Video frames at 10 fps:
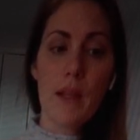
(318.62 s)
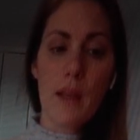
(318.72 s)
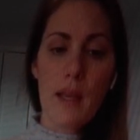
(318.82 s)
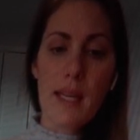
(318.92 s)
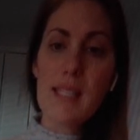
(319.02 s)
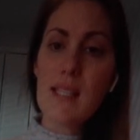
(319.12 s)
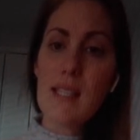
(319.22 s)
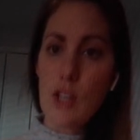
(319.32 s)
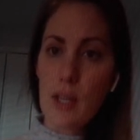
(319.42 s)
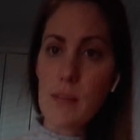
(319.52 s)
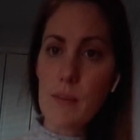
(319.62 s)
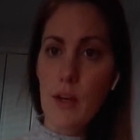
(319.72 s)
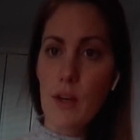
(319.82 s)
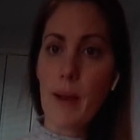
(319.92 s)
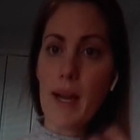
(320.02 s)
It is an adjustment.
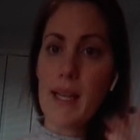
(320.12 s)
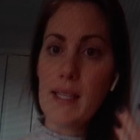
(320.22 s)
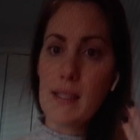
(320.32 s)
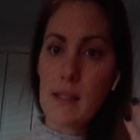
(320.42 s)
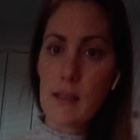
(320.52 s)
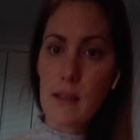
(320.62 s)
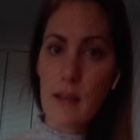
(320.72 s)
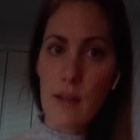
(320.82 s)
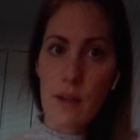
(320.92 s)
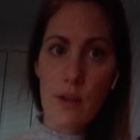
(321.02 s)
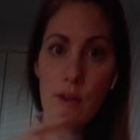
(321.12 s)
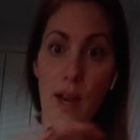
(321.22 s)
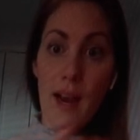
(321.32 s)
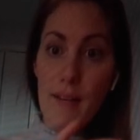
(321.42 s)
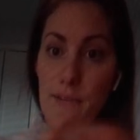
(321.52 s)
Your body is you're
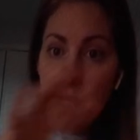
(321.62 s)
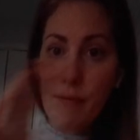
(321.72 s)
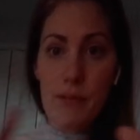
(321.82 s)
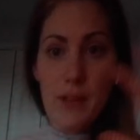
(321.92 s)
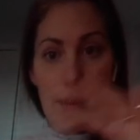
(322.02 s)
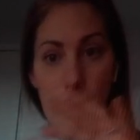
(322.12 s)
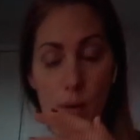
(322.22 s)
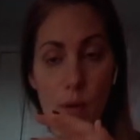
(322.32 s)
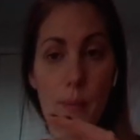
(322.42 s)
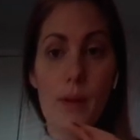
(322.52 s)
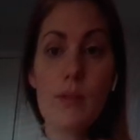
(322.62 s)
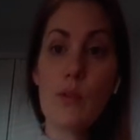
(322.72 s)
kind of flipping your hormones